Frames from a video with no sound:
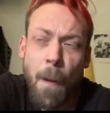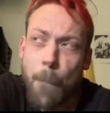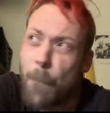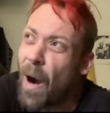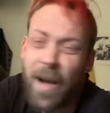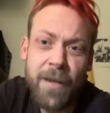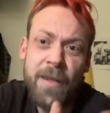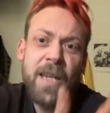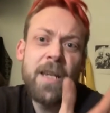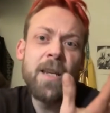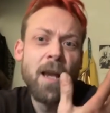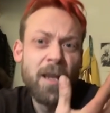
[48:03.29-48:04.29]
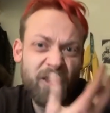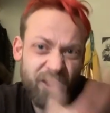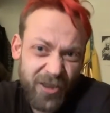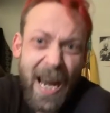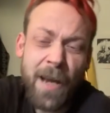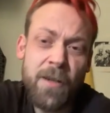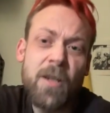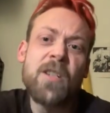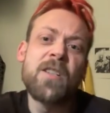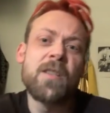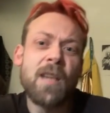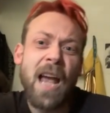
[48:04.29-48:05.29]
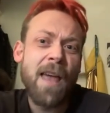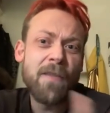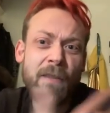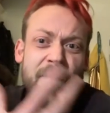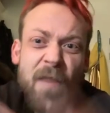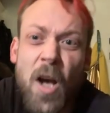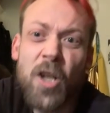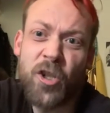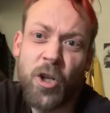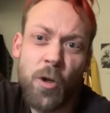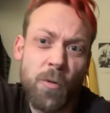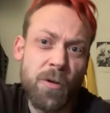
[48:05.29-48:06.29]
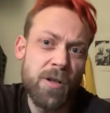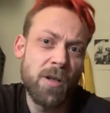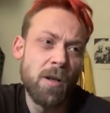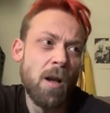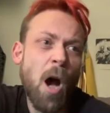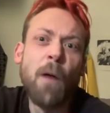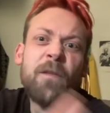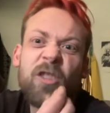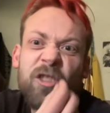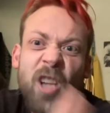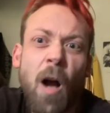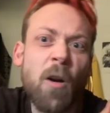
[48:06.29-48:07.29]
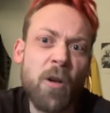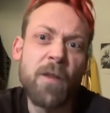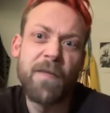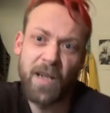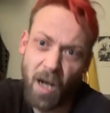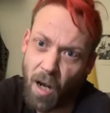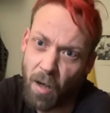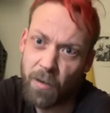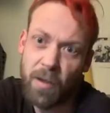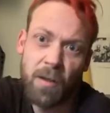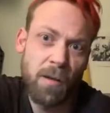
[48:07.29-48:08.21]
by the standards and the virtues of Sargon of Akkad.